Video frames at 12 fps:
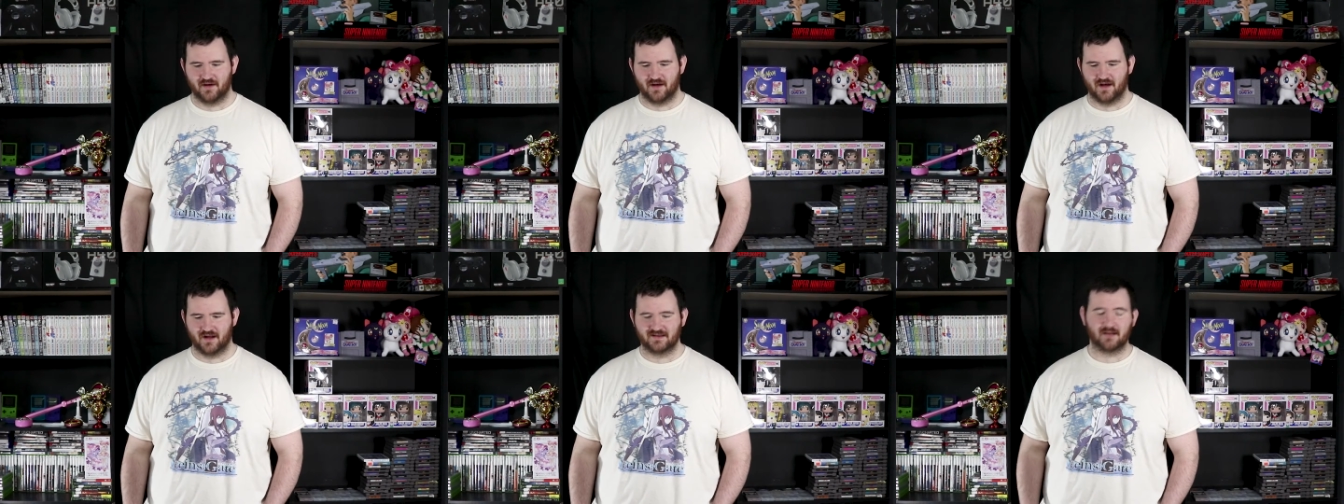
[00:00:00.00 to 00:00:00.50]

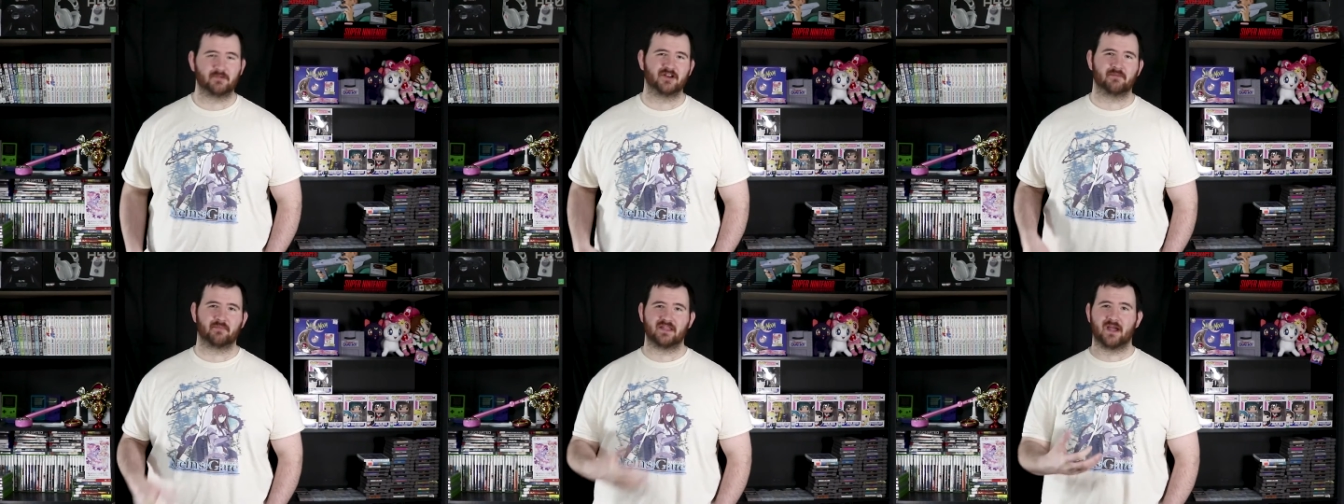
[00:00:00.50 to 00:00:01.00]
uh,
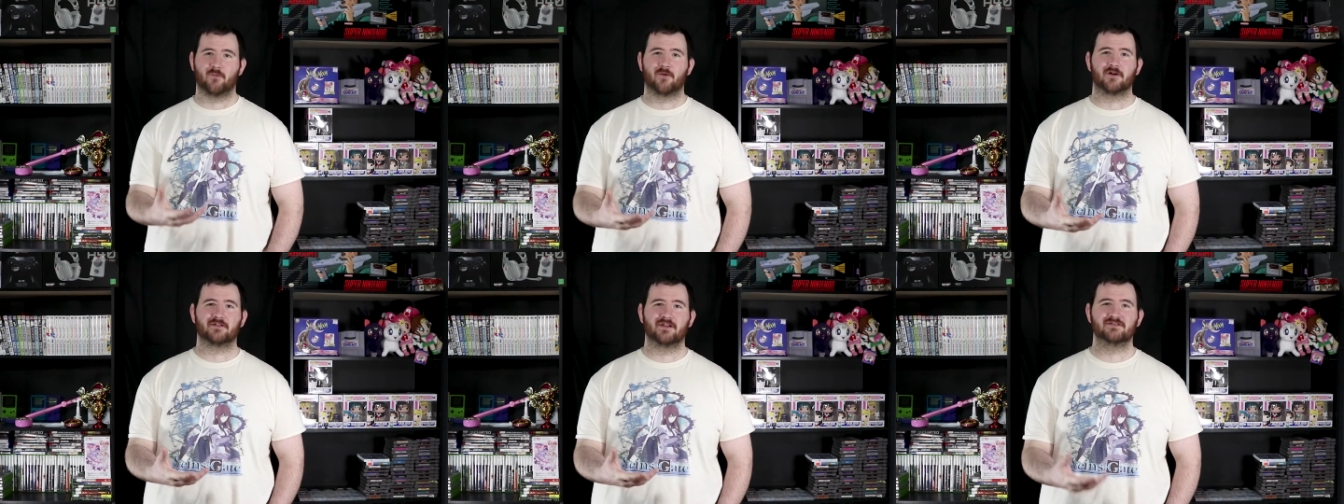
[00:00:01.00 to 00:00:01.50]
doubled up on that
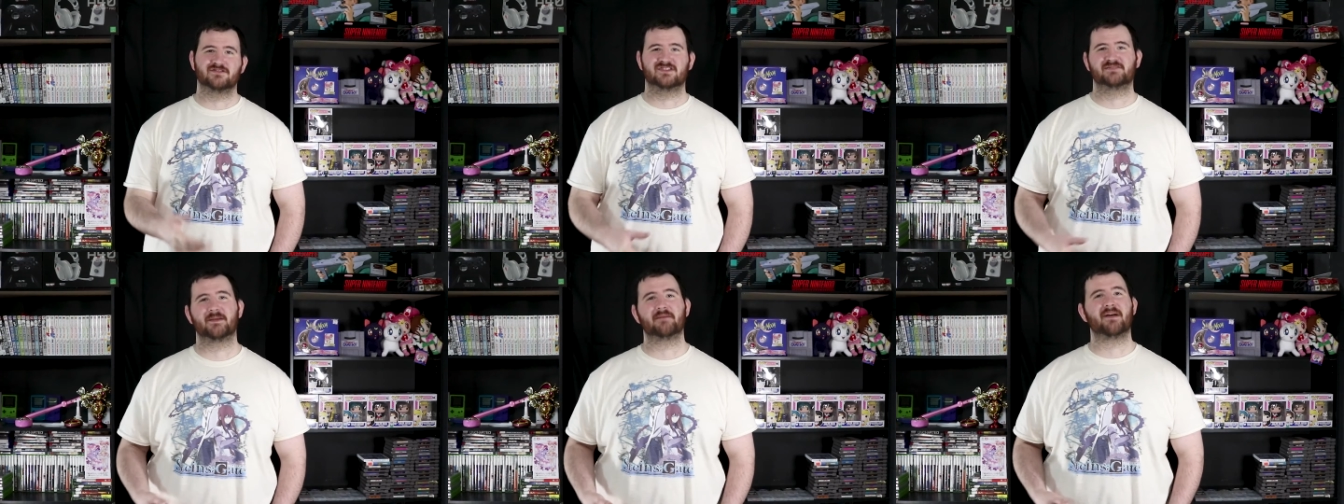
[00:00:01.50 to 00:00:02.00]
workload, so
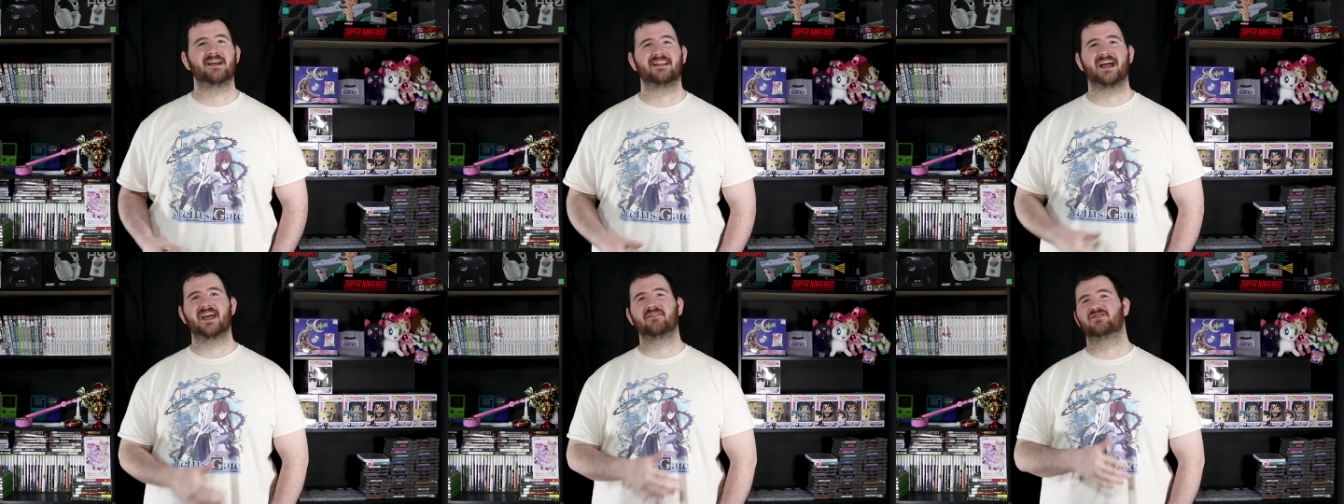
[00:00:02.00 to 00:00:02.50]
it's made my
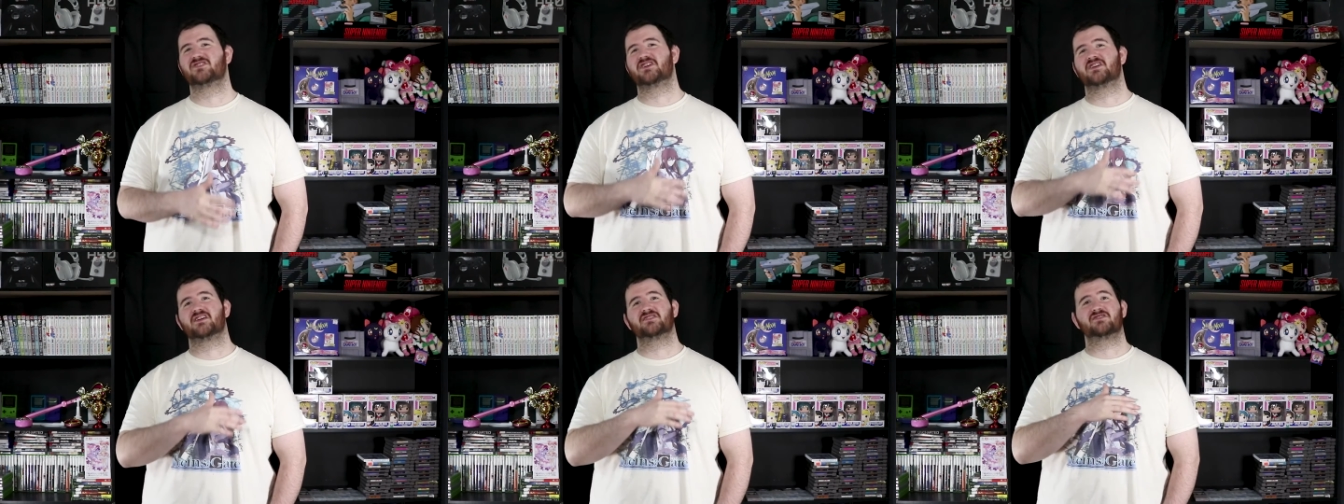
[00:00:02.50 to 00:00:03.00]
life
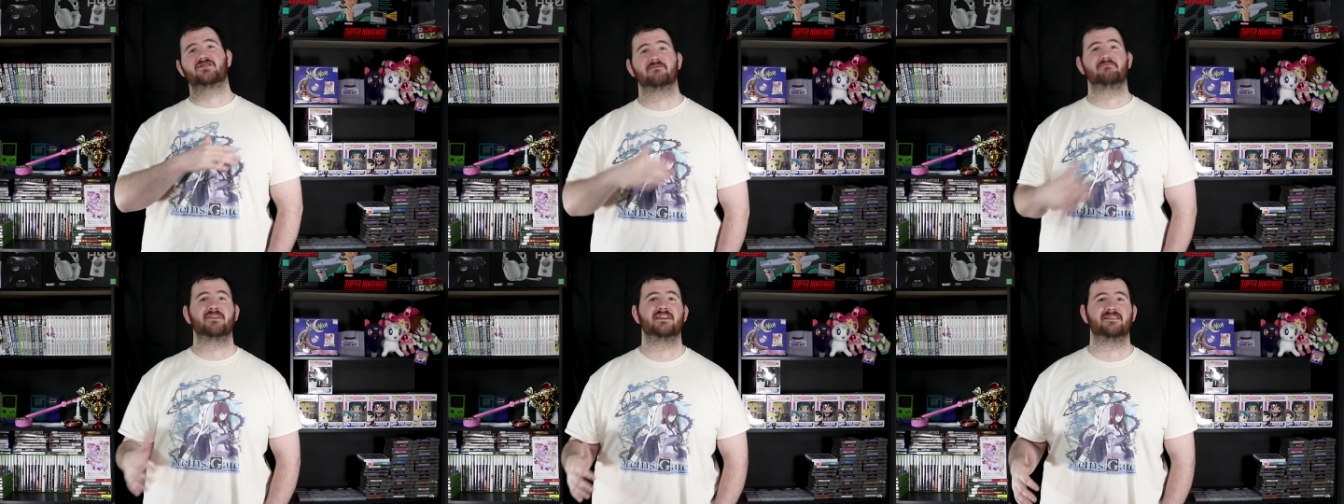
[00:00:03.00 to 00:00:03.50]
just
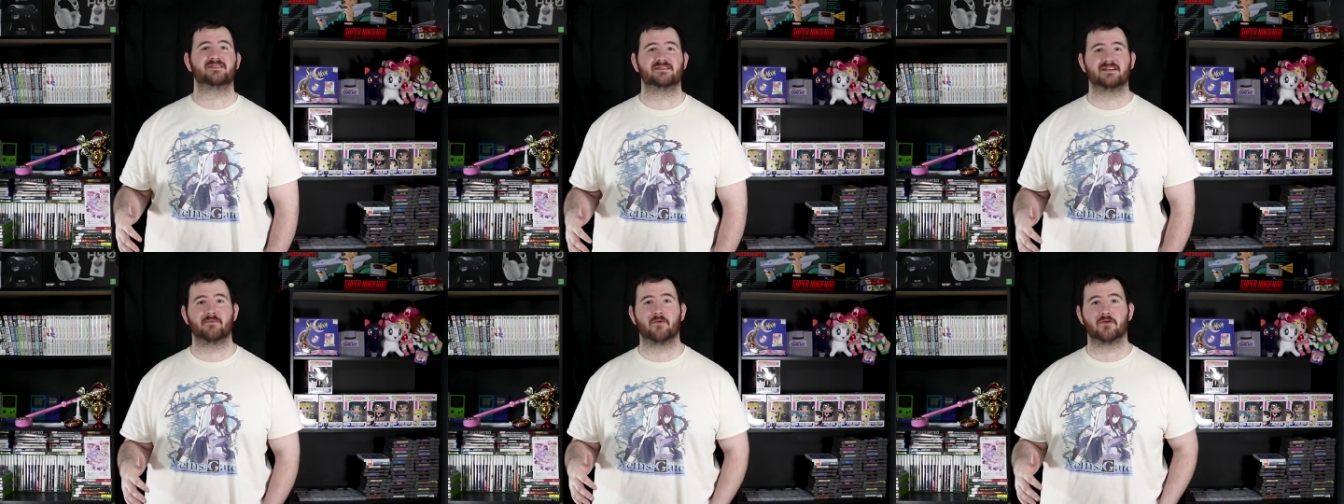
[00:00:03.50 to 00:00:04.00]

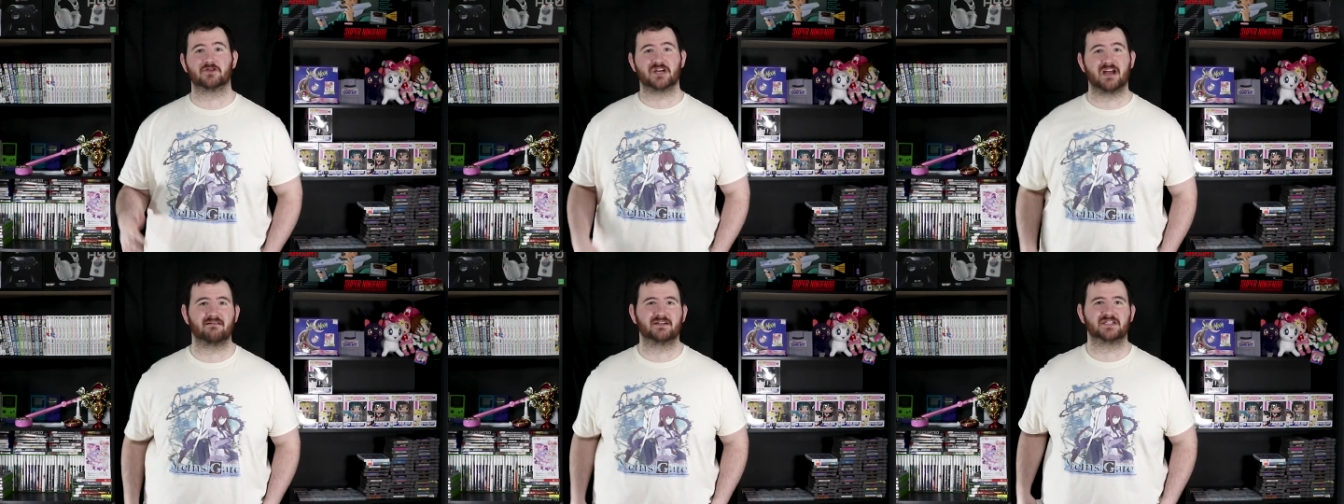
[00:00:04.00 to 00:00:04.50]
tremendously more
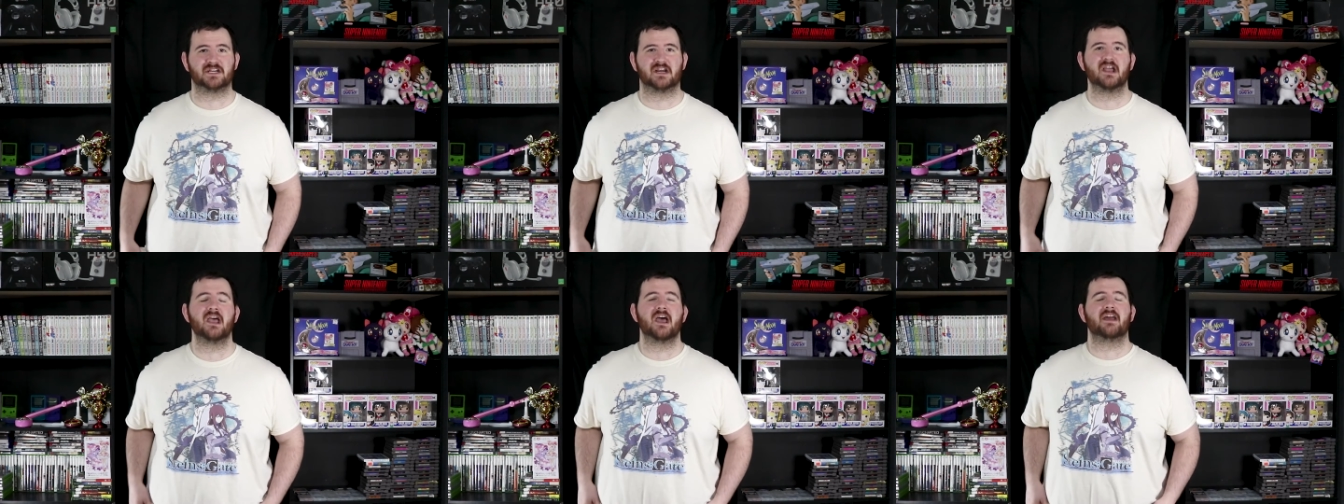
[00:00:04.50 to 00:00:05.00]
challenging.